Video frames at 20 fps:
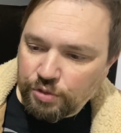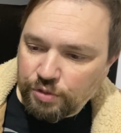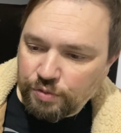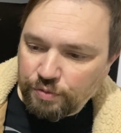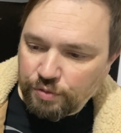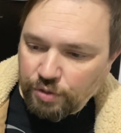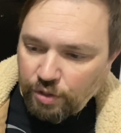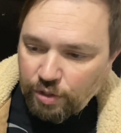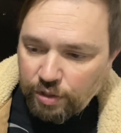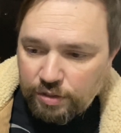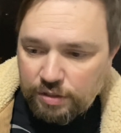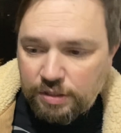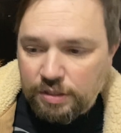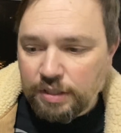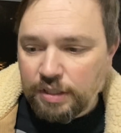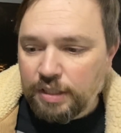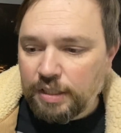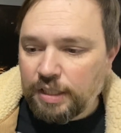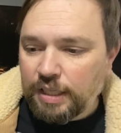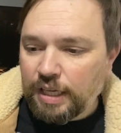you've got
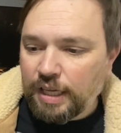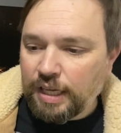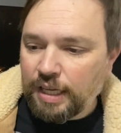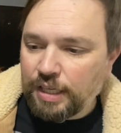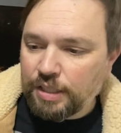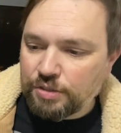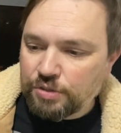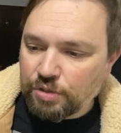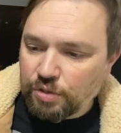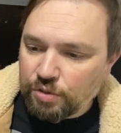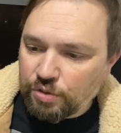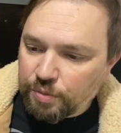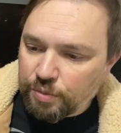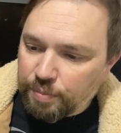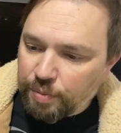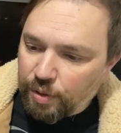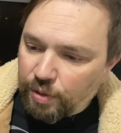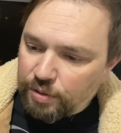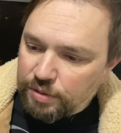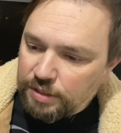Jean-Luc
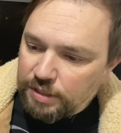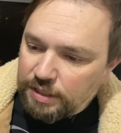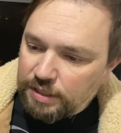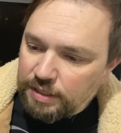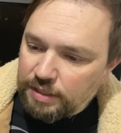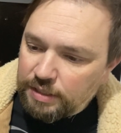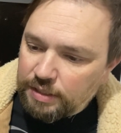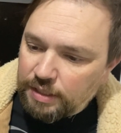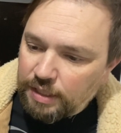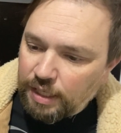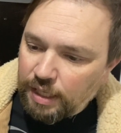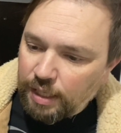Ponty,